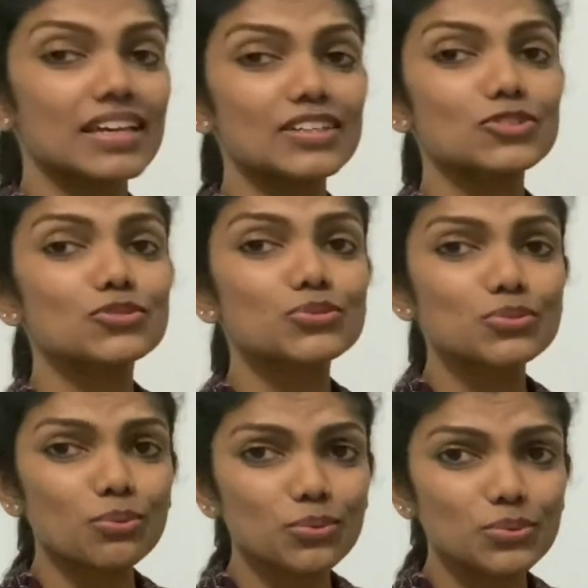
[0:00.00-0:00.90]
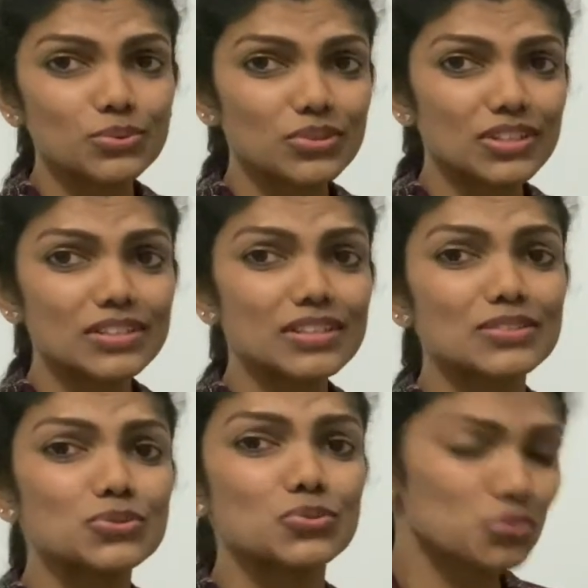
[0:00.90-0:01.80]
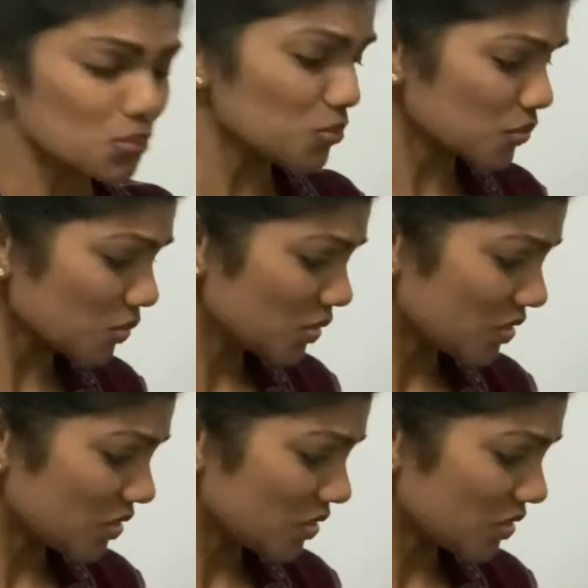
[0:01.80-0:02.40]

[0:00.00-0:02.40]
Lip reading: so good. It is so good.